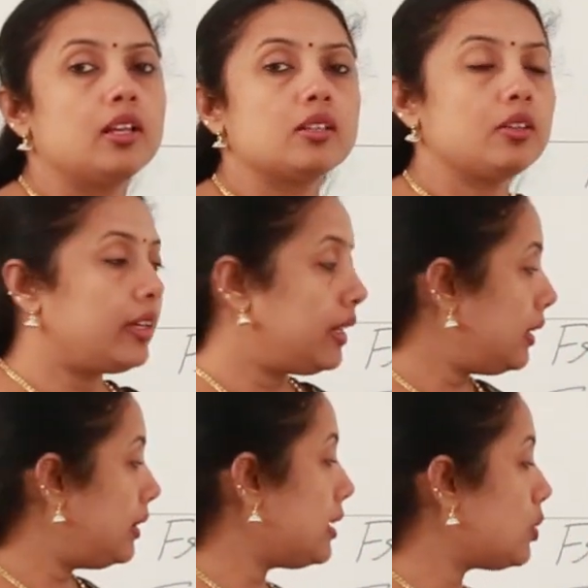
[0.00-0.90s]
So
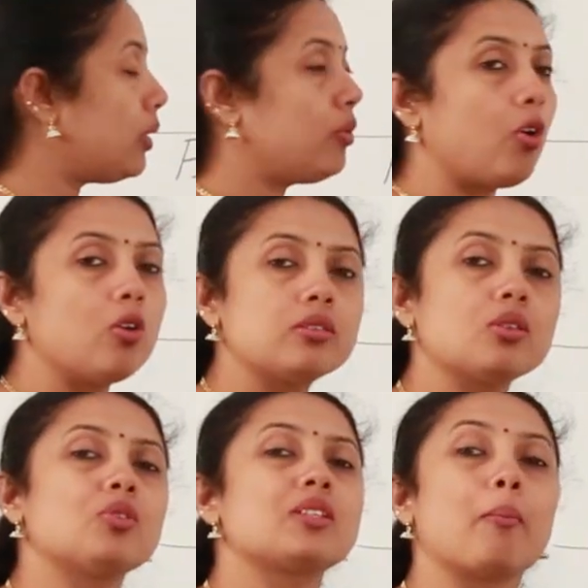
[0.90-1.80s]
he, this one
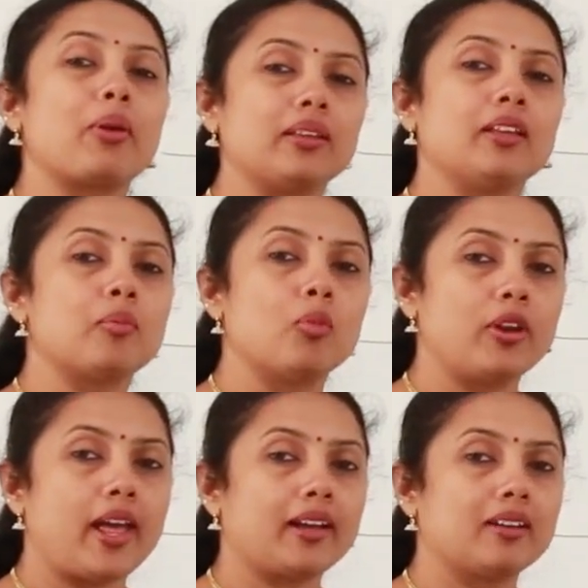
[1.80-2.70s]
also was a brother
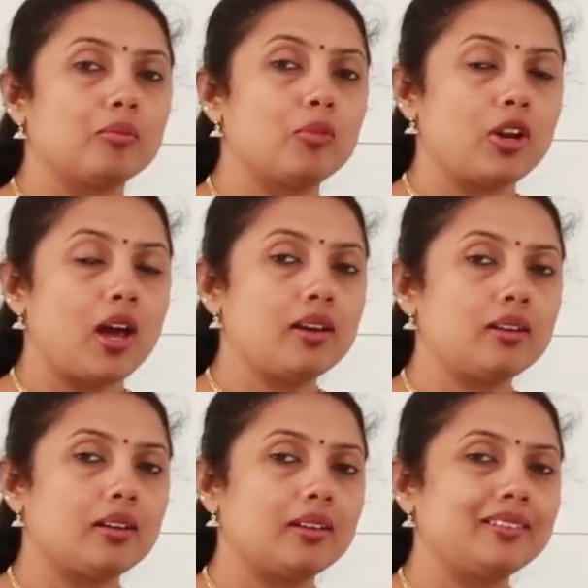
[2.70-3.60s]
monarch.
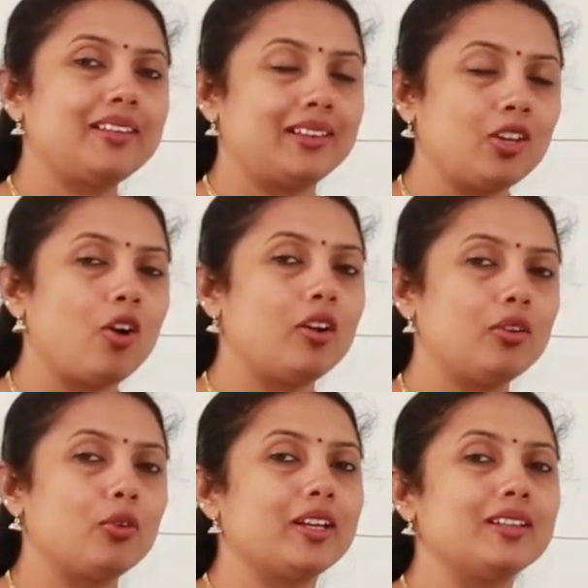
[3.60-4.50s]
Monarch. They thought,
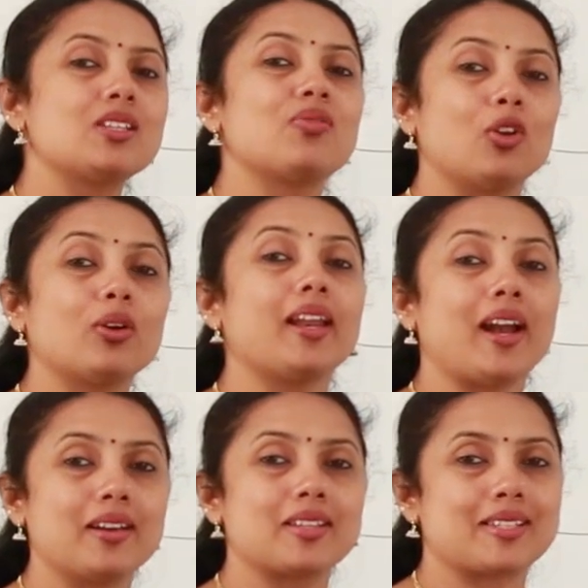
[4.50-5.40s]
okay, this fellow can
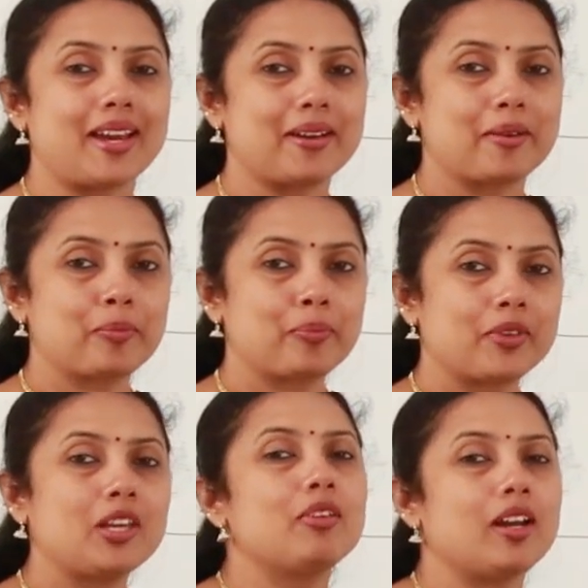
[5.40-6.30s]
understand
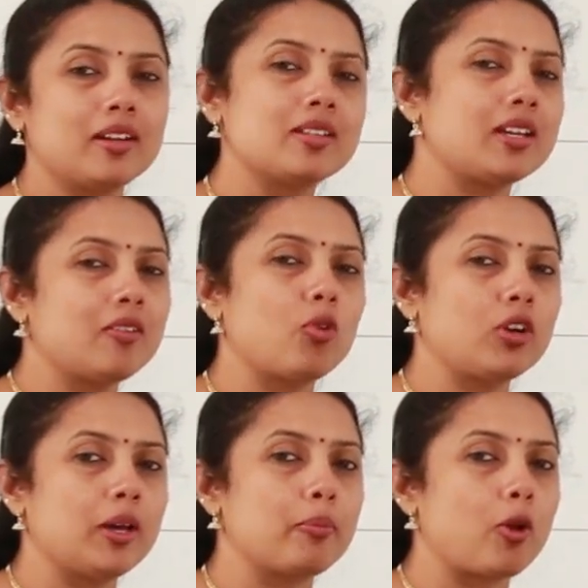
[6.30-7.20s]
he will understand
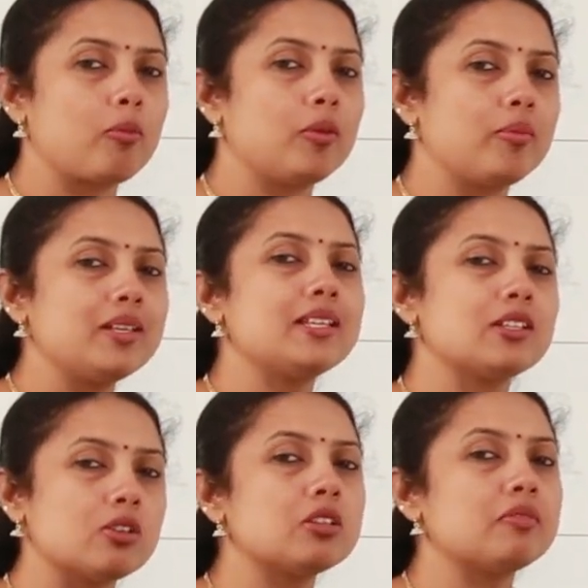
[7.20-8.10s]
what our problem is. He
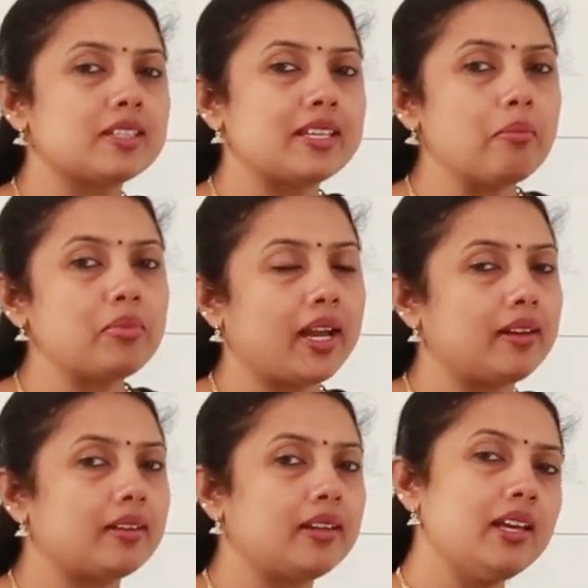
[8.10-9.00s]
is also of the same
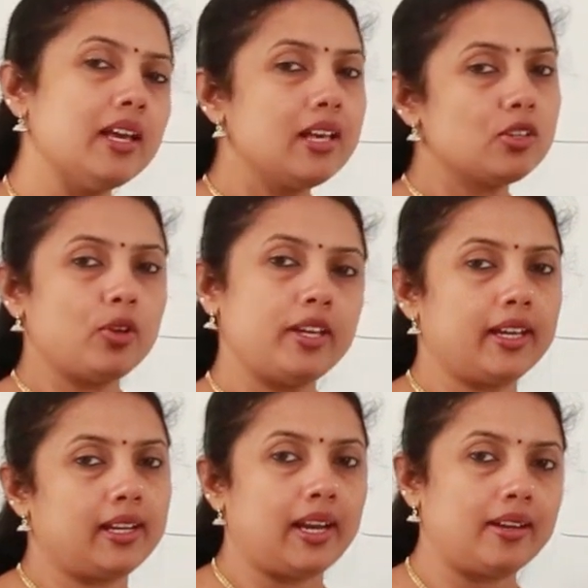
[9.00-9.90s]
category. So he
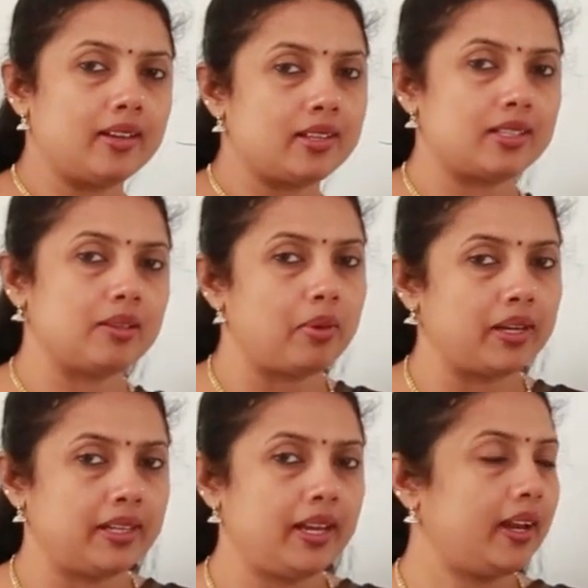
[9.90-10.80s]
can let us the
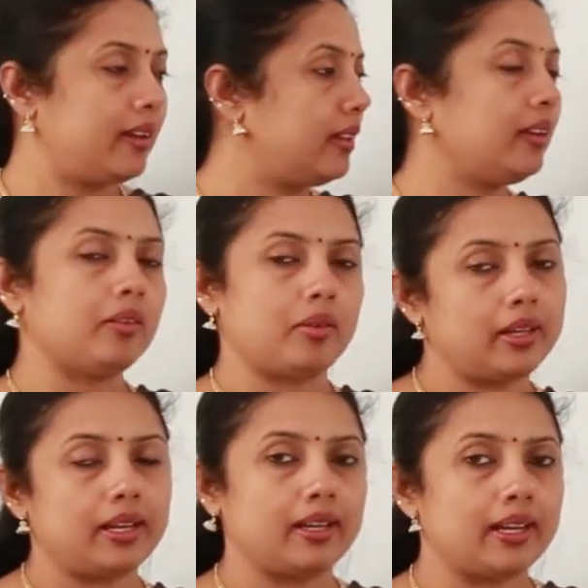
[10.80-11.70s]
money and uh,
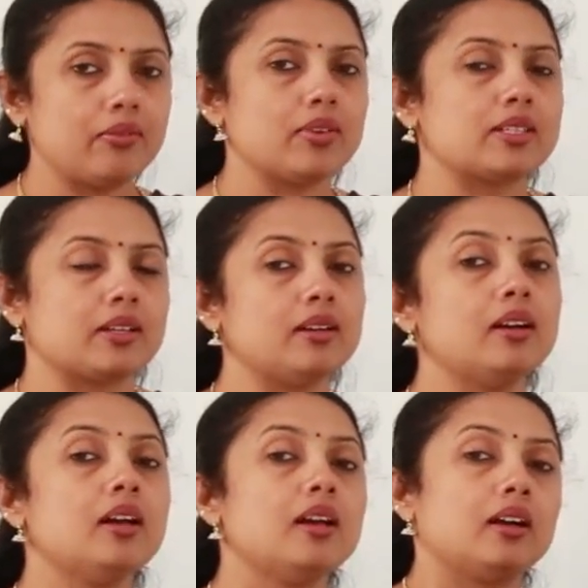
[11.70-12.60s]
he can give us the
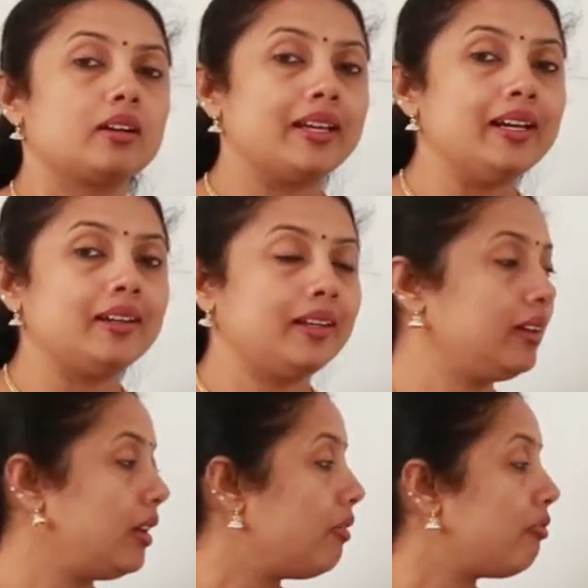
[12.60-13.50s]
uh,
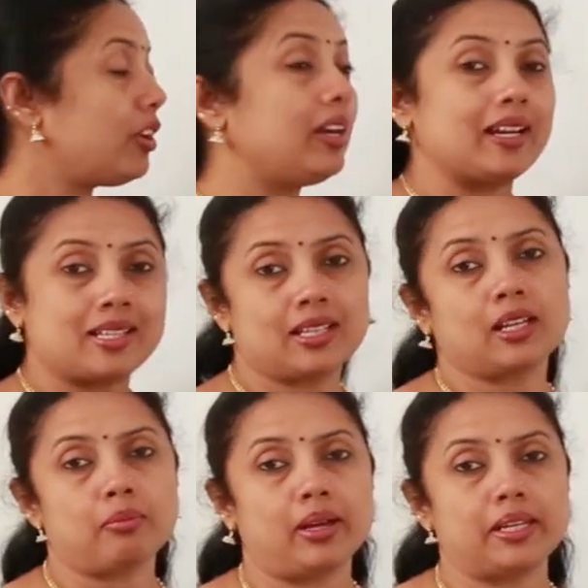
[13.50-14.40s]
guillotine for a
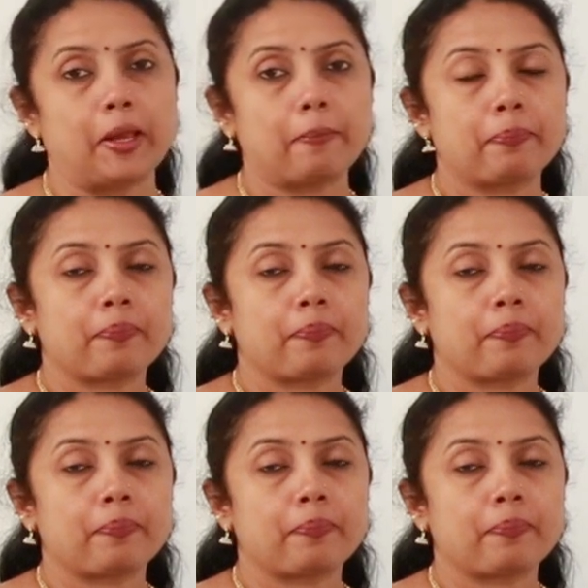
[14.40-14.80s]
lesser money.